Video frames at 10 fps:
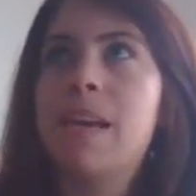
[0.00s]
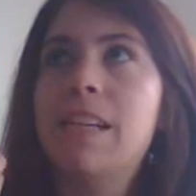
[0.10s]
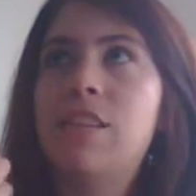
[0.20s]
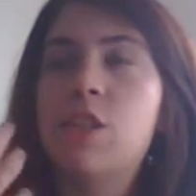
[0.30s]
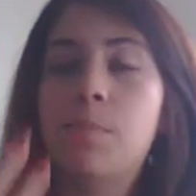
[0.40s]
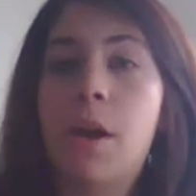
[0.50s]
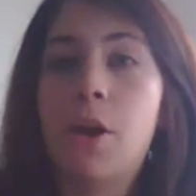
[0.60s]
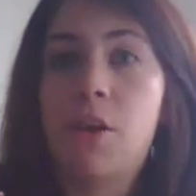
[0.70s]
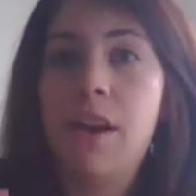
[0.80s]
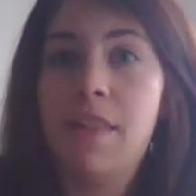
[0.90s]

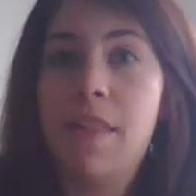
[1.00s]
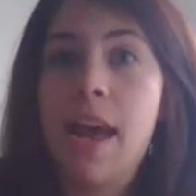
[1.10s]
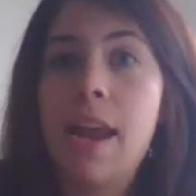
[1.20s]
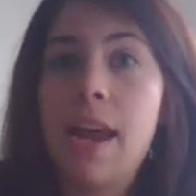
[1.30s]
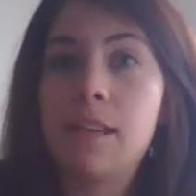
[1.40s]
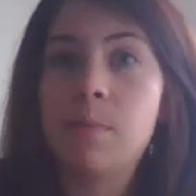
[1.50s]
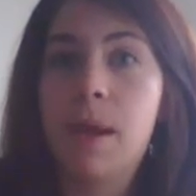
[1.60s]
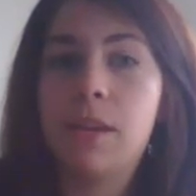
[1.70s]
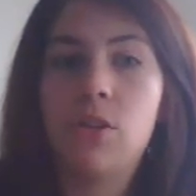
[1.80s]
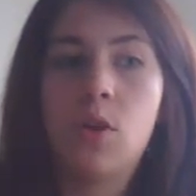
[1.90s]
inspiring in that
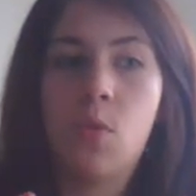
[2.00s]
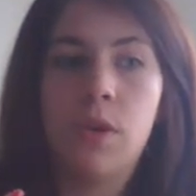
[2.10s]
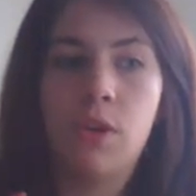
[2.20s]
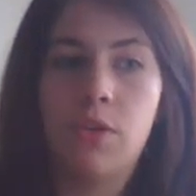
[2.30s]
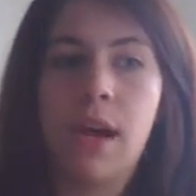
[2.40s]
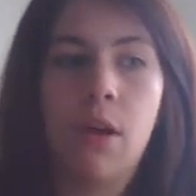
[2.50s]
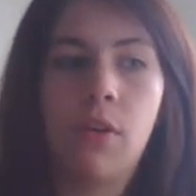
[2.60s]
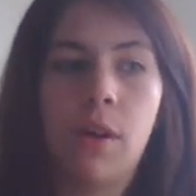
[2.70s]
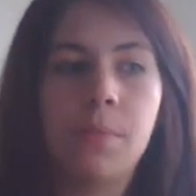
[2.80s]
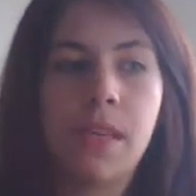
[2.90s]
aspect. You know, when you're down
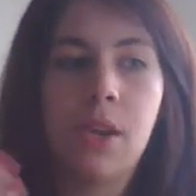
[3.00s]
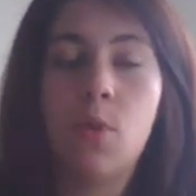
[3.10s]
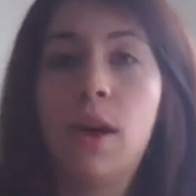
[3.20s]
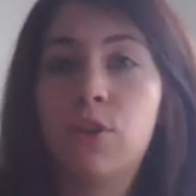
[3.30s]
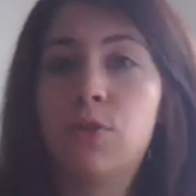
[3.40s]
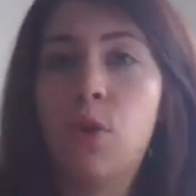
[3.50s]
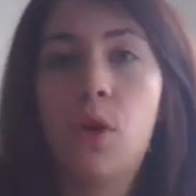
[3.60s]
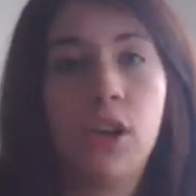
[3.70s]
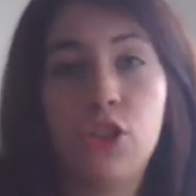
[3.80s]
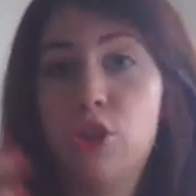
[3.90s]
or upset, you watch
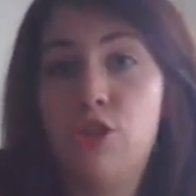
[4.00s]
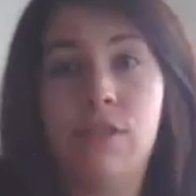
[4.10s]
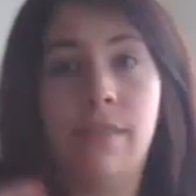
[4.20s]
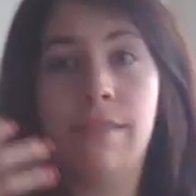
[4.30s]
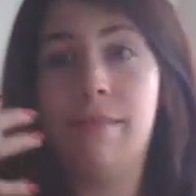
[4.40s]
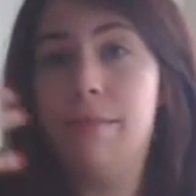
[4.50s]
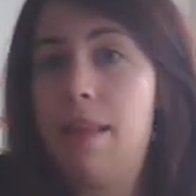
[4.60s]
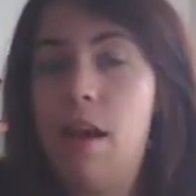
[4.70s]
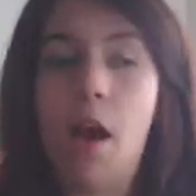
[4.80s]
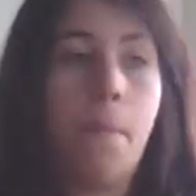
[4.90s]
Flora, and she's just
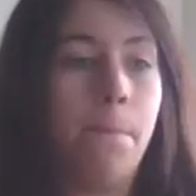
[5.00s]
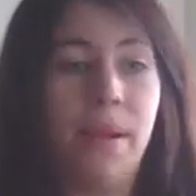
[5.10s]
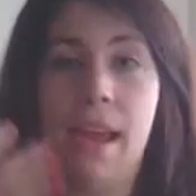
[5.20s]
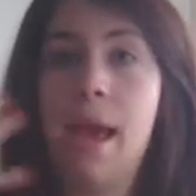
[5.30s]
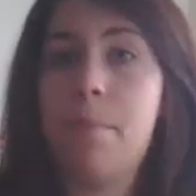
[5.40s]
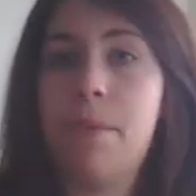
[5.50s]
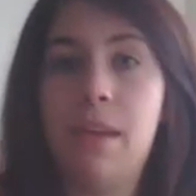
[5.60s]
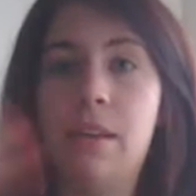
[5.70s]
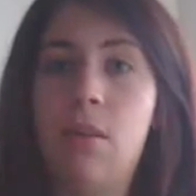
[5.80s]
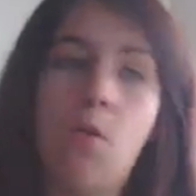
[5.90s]
up and happy
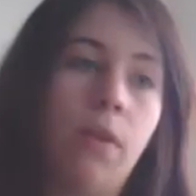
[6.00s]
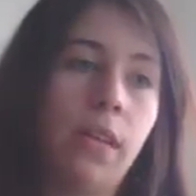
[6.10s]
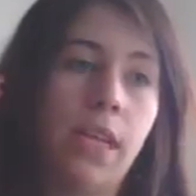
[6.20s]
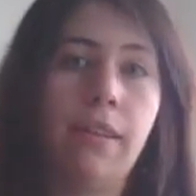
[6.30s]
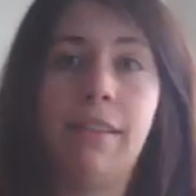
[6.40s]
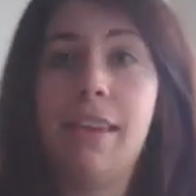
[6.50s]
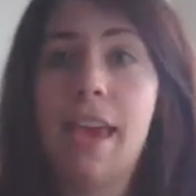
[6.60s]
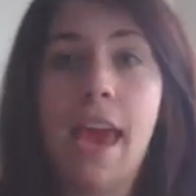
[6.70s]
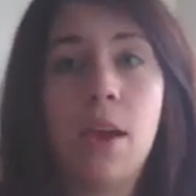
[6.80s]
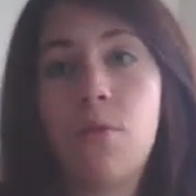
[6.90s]
and going and
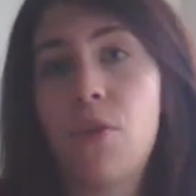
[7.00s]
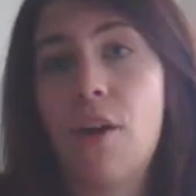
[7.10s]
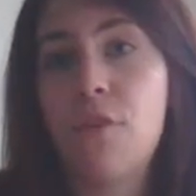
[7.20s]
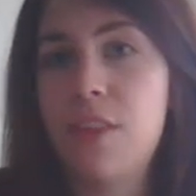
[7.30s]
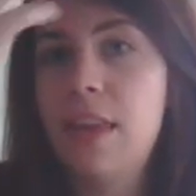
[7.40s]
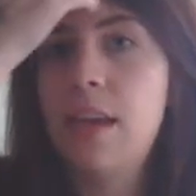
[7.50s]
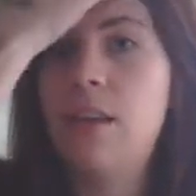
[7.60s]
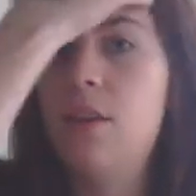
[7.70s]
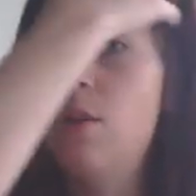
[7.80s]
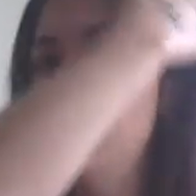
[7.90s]
yay for everything.
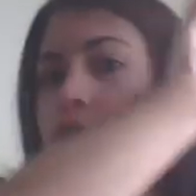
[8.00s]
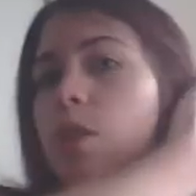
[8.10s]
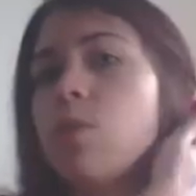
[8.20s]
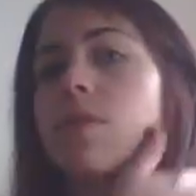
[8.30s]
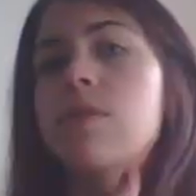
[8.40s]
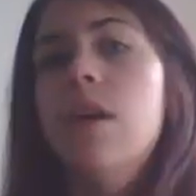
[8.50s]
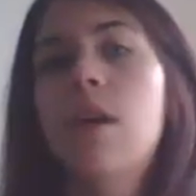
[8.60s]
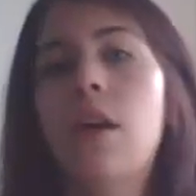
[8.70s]
And you know, she was,